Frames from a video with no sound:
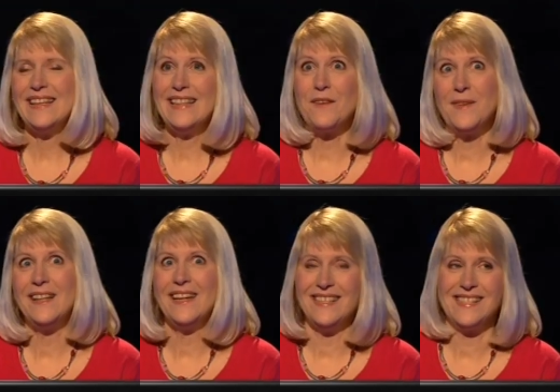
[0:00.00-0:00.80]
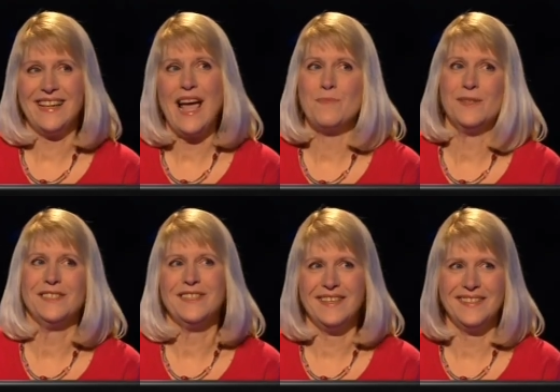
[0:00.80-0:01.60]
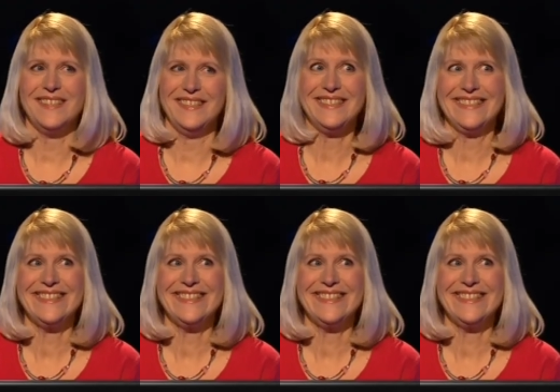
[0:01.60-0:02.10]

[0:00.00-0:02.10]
la Vella is the capital, I think.